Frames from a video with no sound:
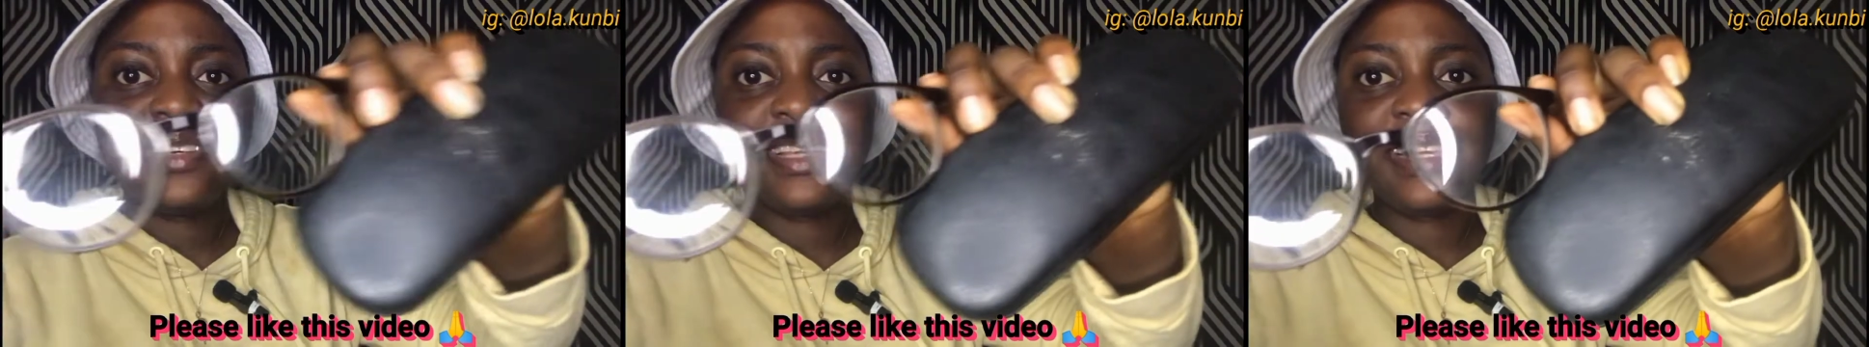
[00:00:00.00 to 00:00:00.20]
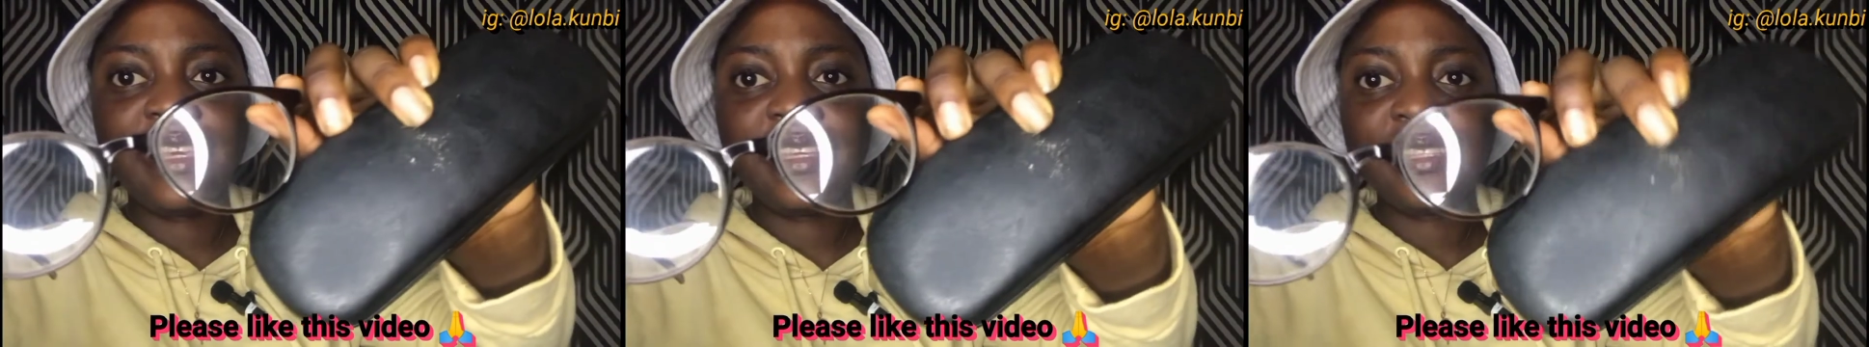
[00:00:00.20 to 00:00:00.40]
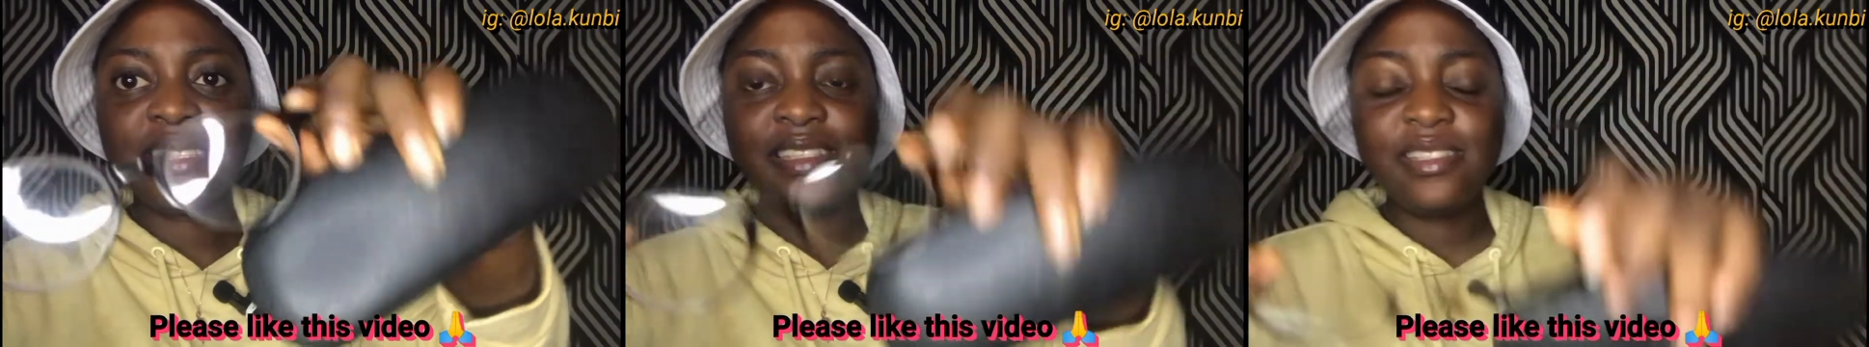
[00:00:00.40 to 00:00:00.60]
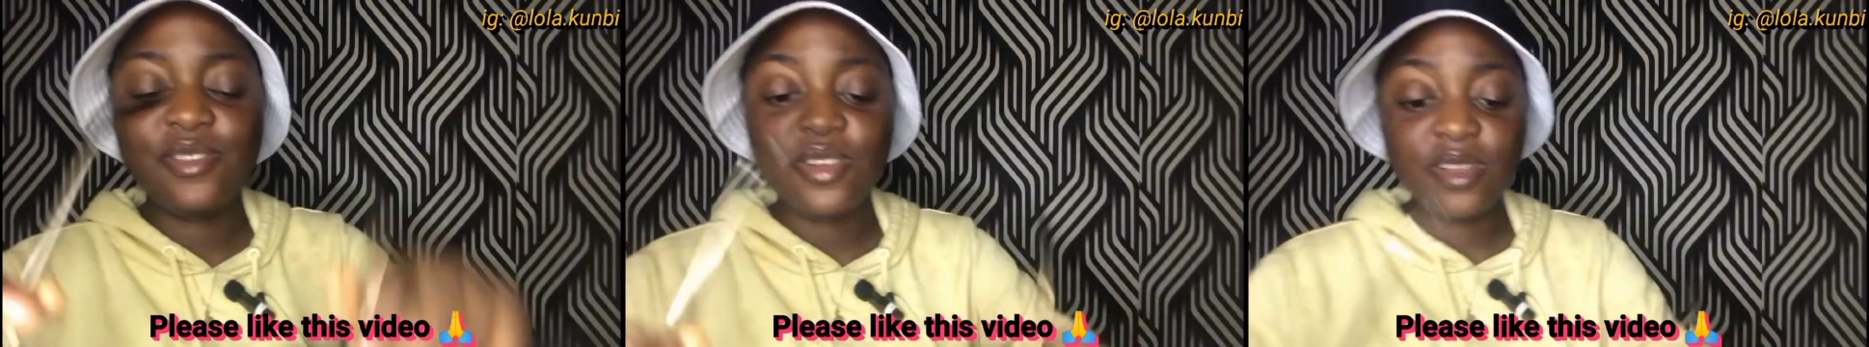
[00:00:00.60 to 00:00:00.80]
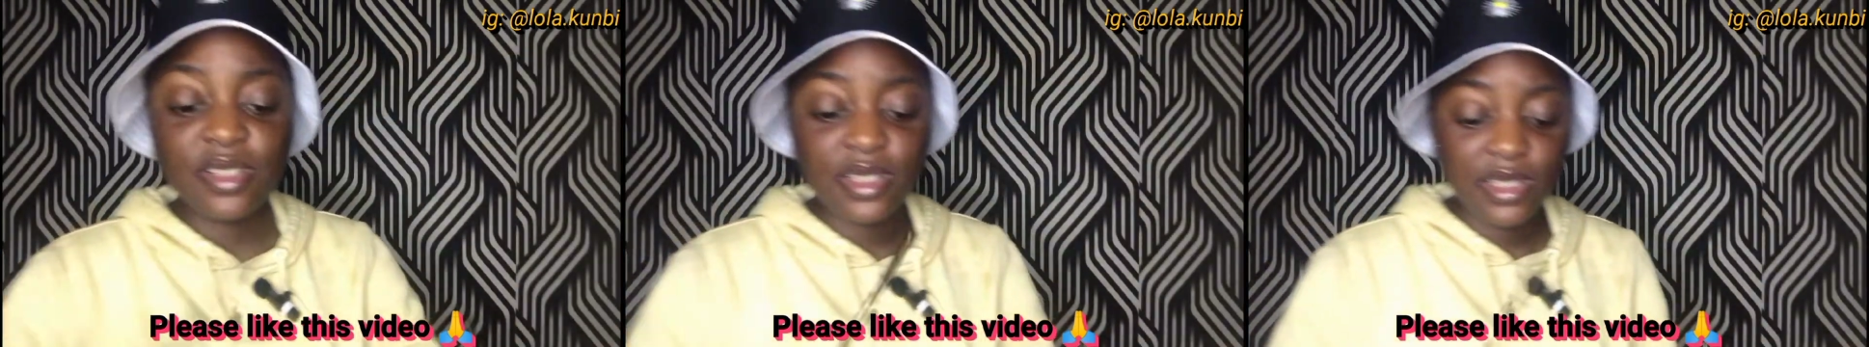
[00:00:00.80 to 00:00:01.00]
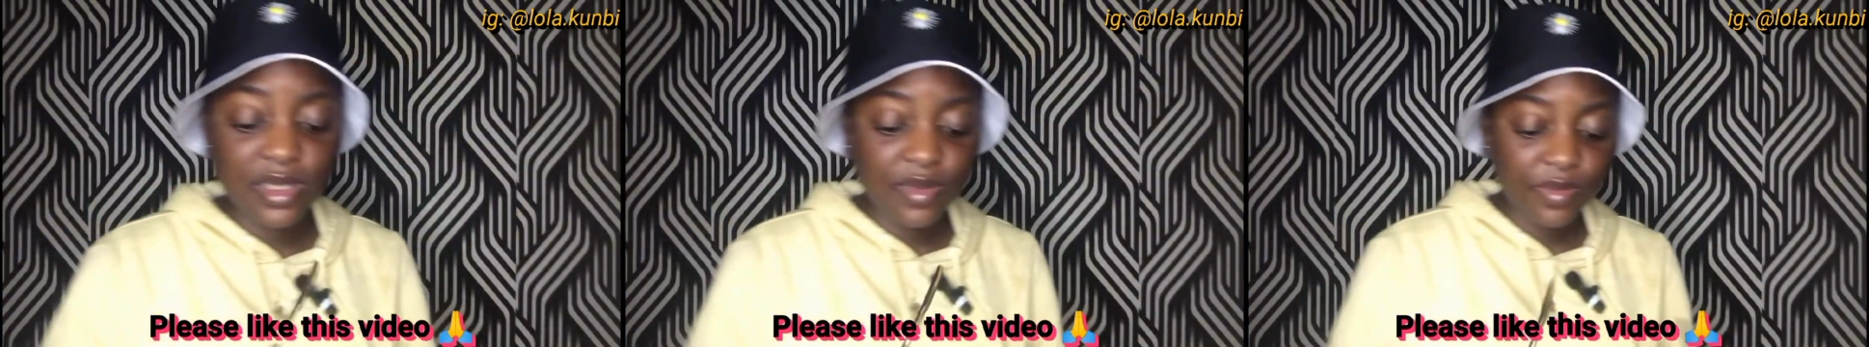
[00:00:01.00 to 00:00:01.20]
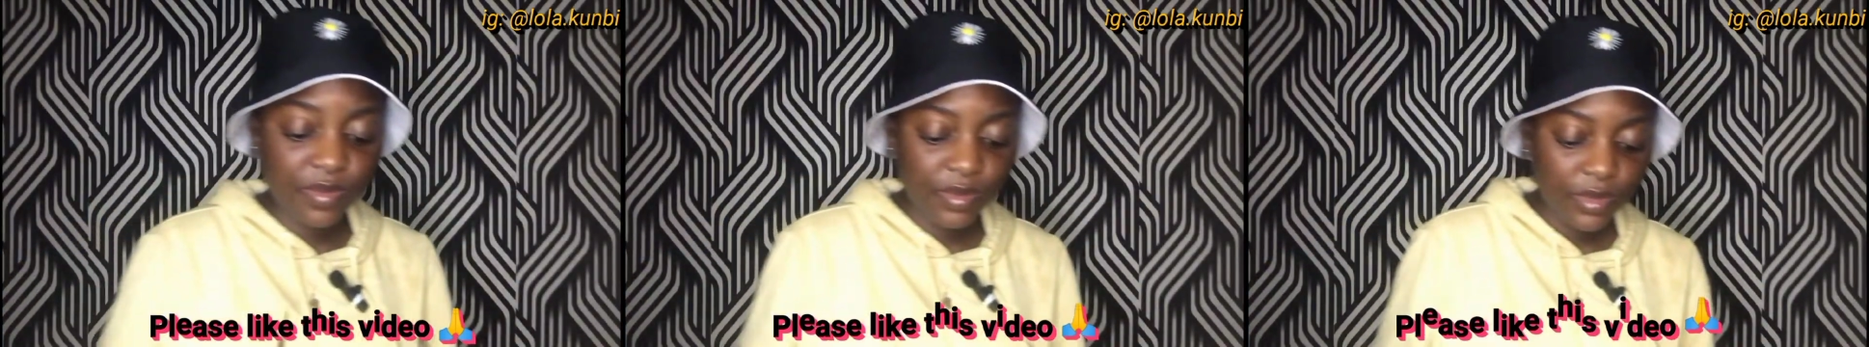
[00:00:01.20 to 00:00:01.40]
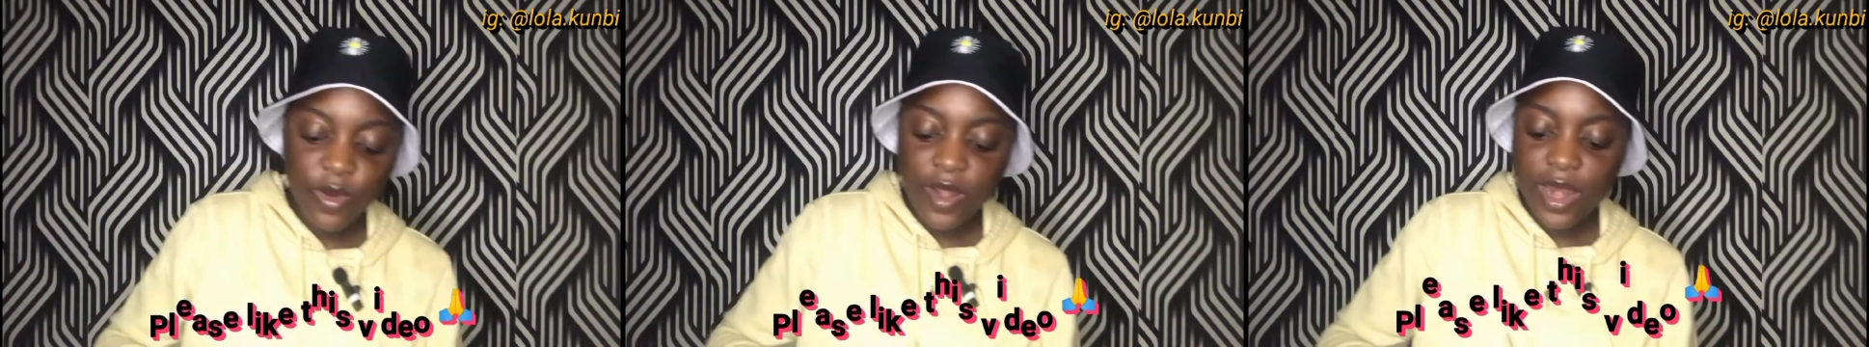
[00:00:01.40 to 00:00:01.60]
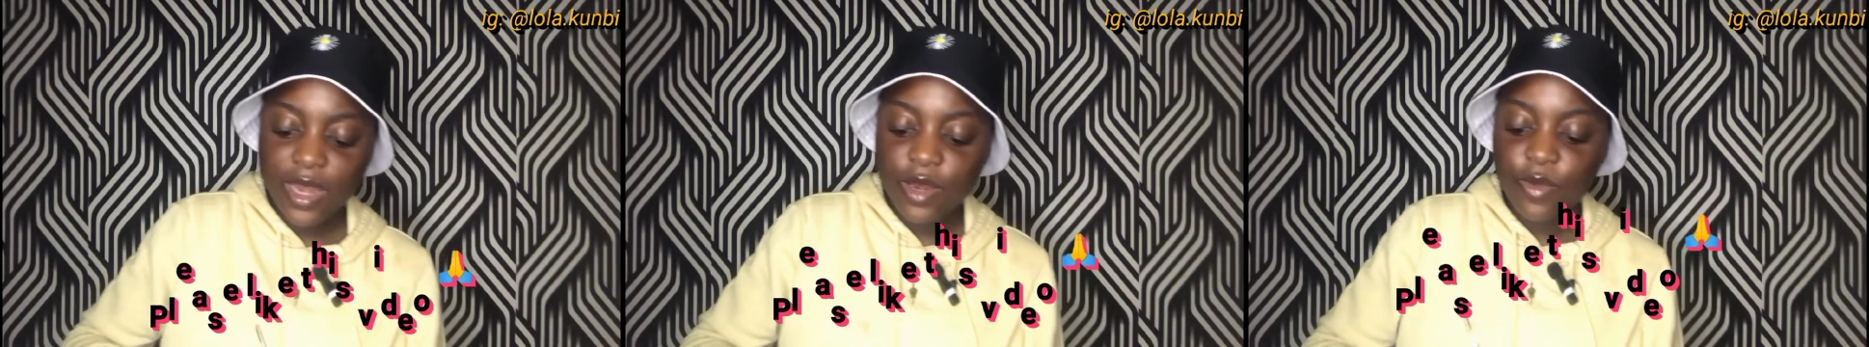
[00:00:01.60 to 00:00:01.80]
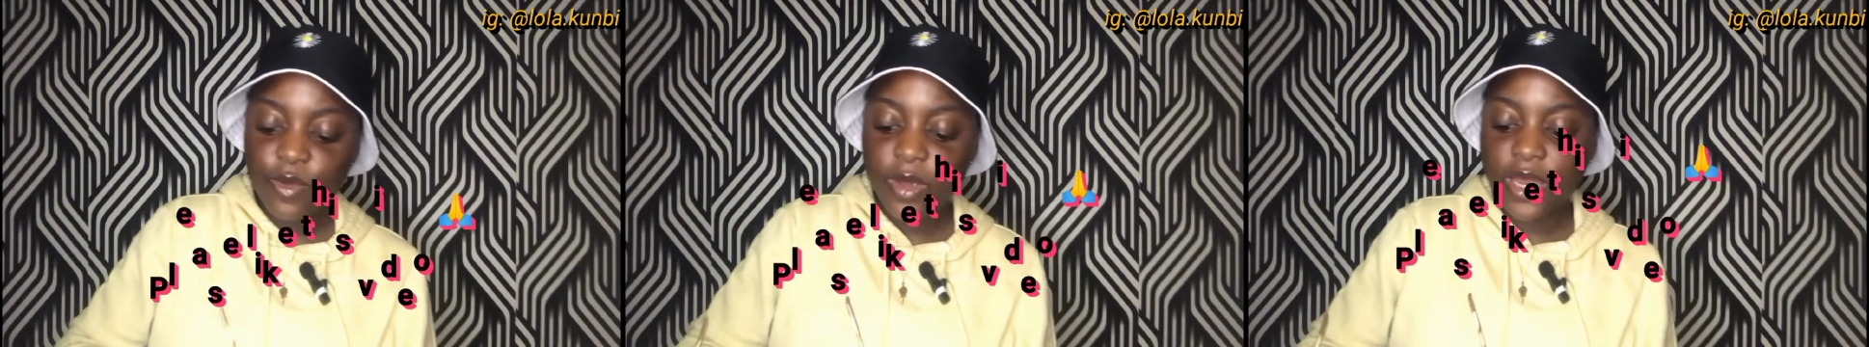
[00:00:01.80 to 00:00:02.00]
Even the case is dusty. I would
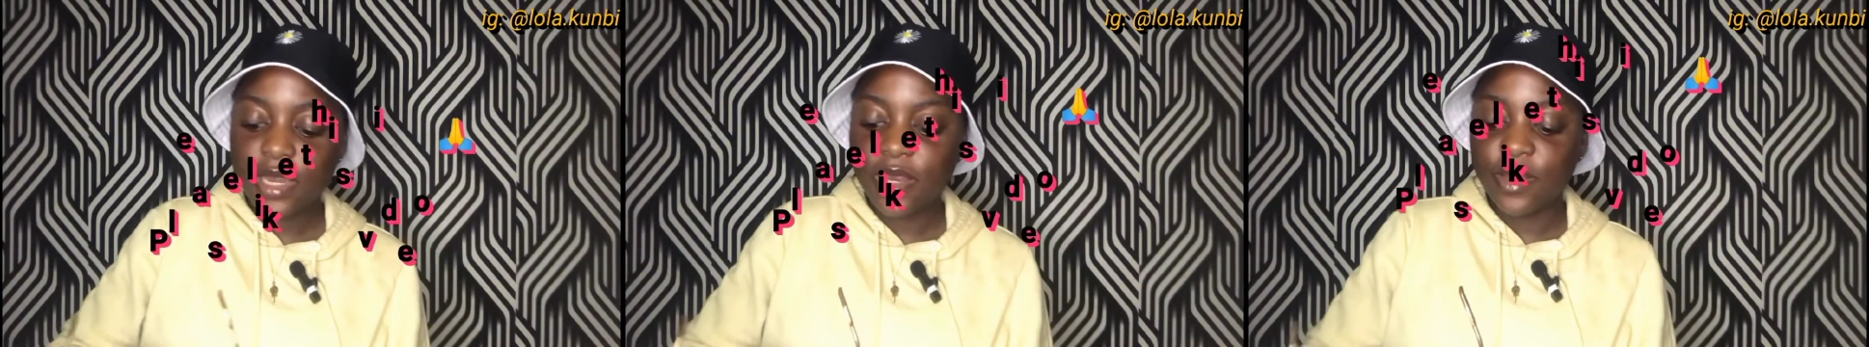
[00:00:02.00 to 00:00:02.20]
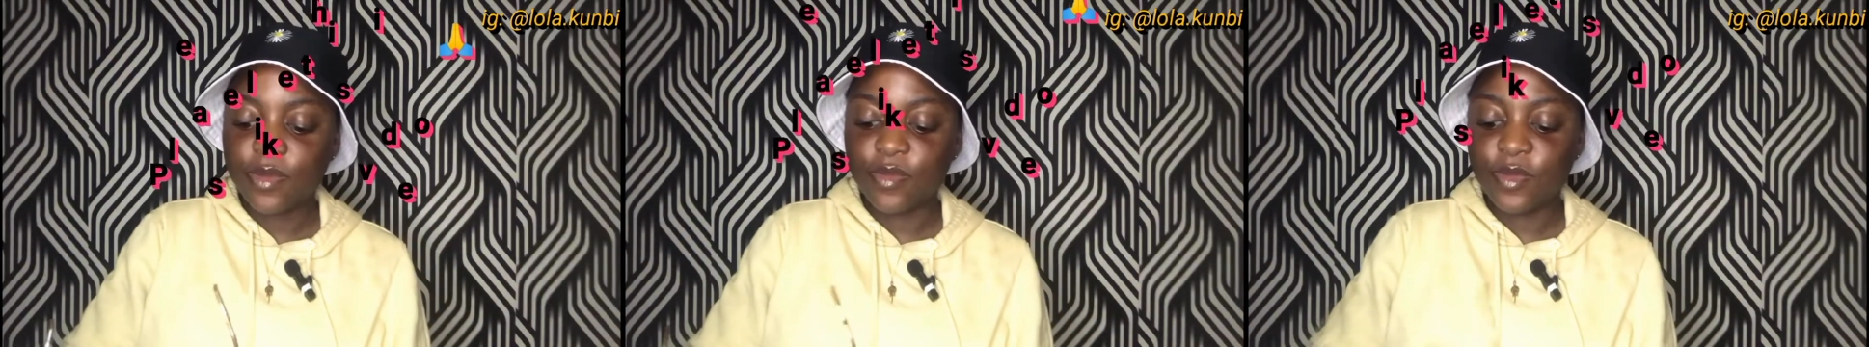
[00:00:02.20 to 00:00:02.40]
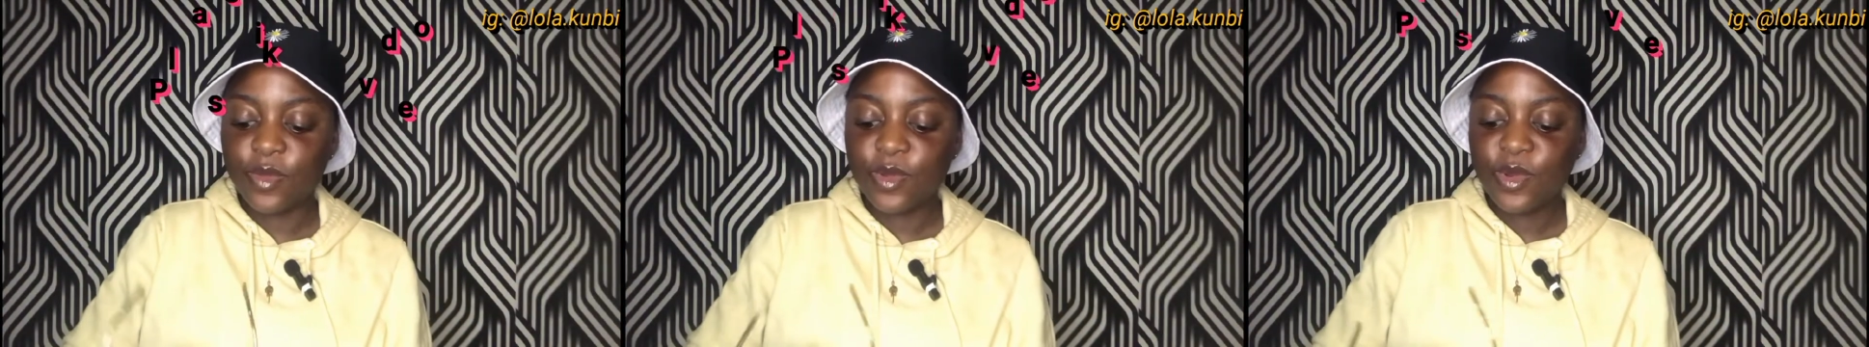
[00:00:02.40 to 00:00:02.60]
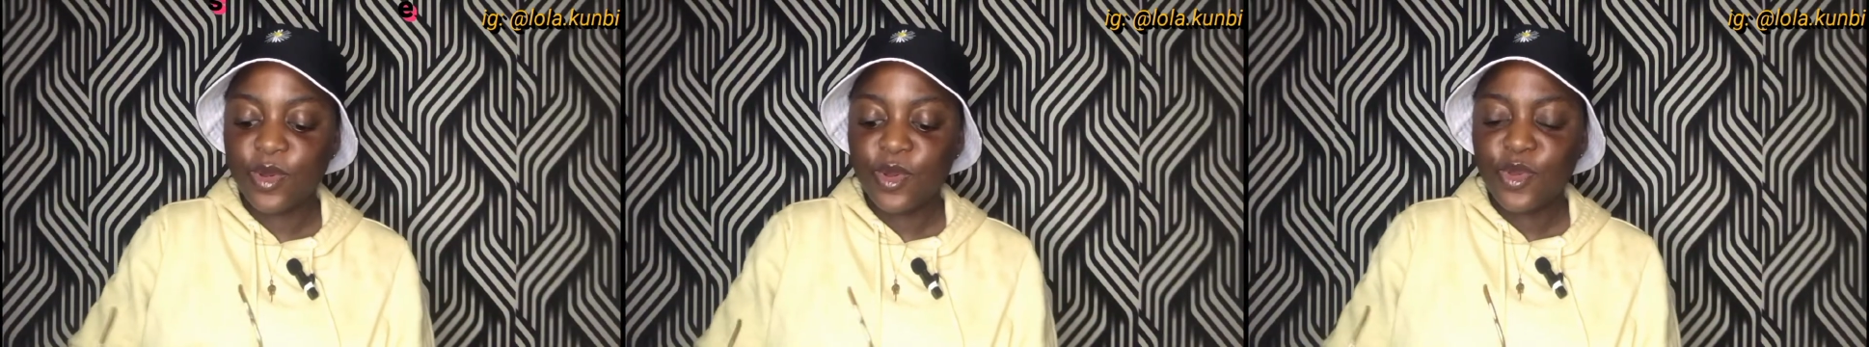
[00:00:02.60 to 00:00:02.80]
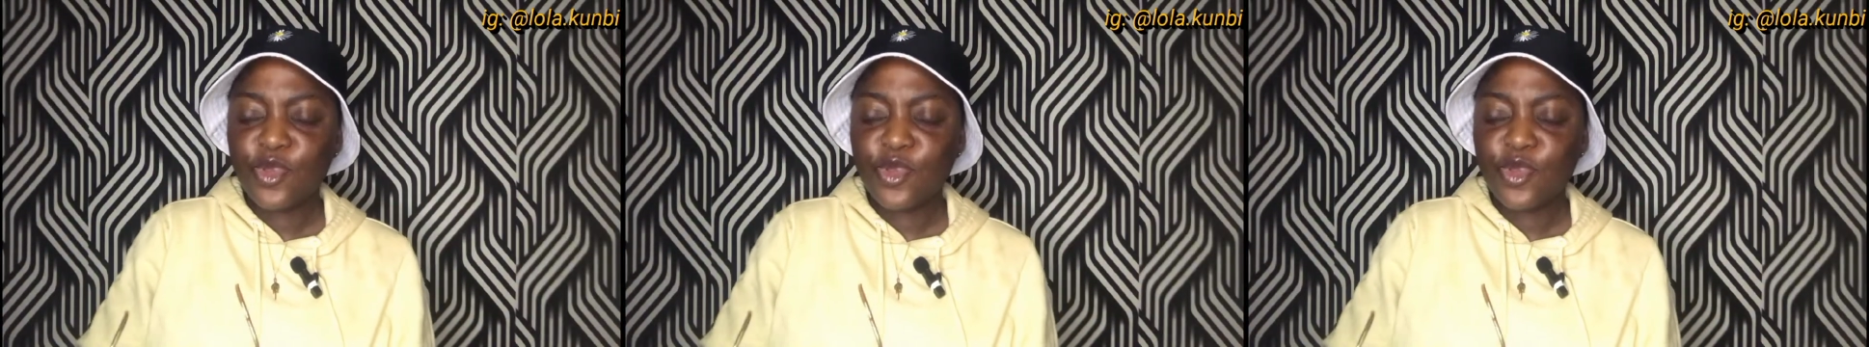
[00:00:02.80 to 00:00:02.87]
rarely wear them.